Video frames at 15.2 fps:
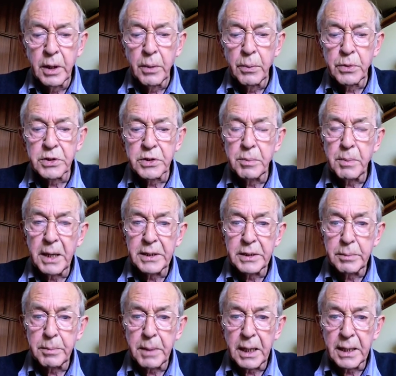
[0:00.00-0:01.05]
was to
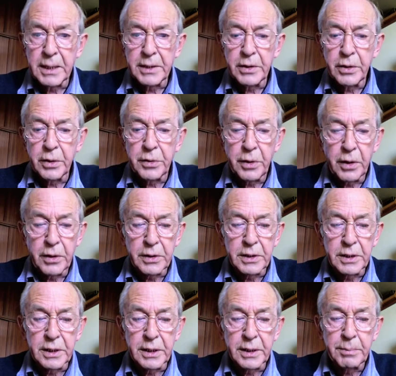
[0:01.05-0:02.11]
undermine the
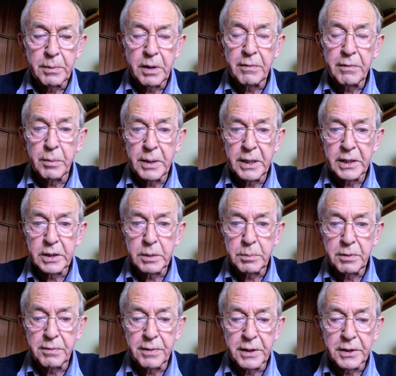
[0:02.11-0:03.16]
authority of the medical
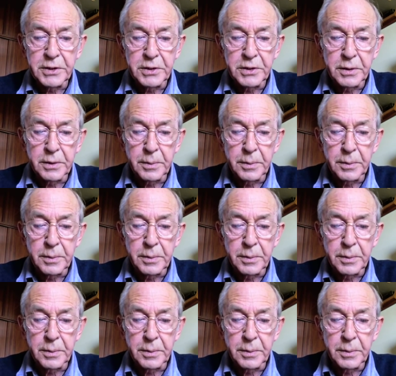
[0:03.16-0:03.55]
profession.